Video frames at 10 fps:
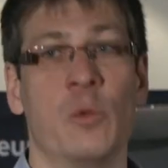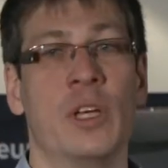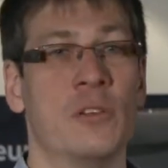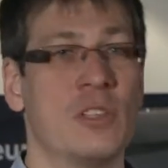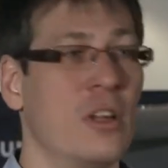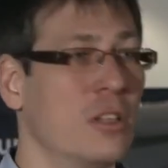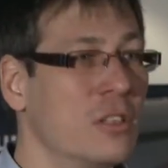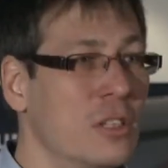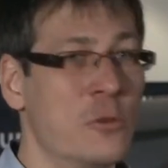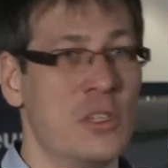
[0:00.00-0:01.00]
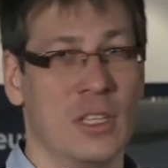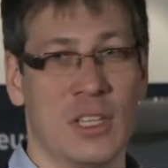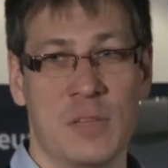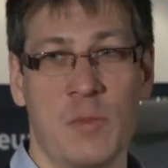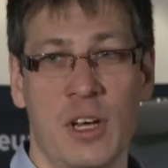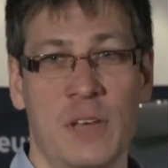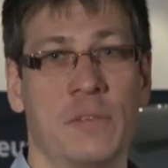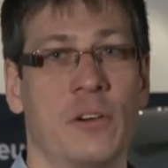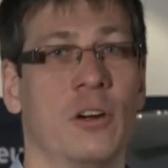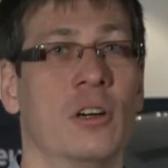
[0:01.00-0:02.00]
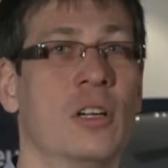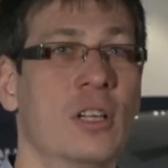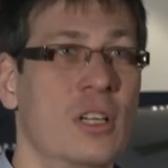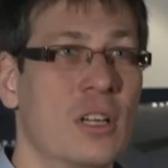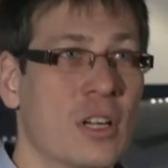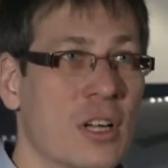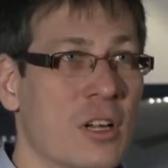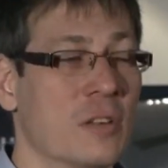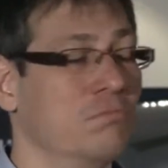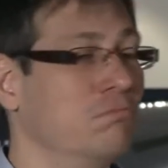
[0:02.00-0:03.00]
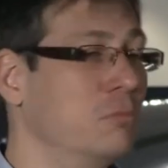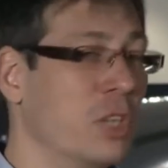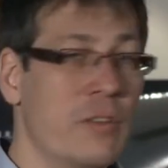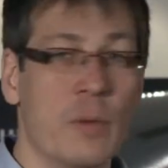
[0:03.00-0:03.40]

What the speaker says: when you start using this money for whatever